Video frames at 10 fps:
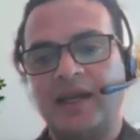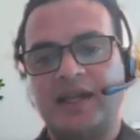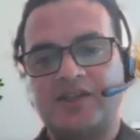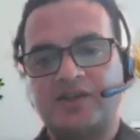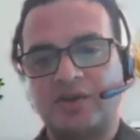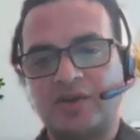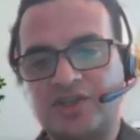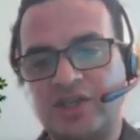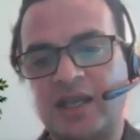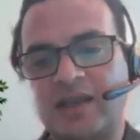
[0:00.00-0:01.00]
It's going to
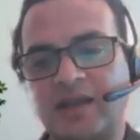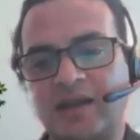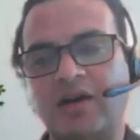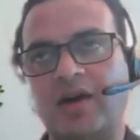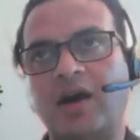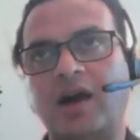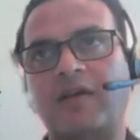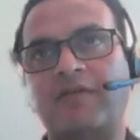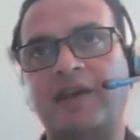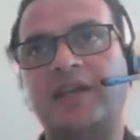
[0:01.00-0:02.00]
check
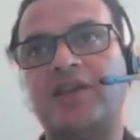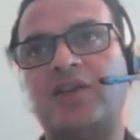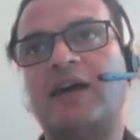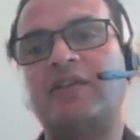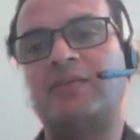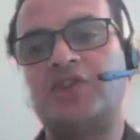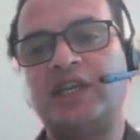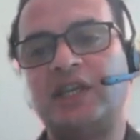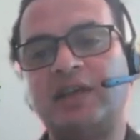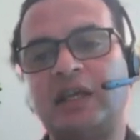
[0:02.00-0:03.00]
whether you have the
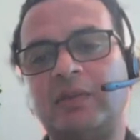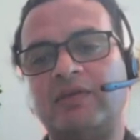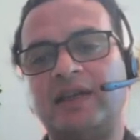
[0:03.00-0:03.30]
machine available,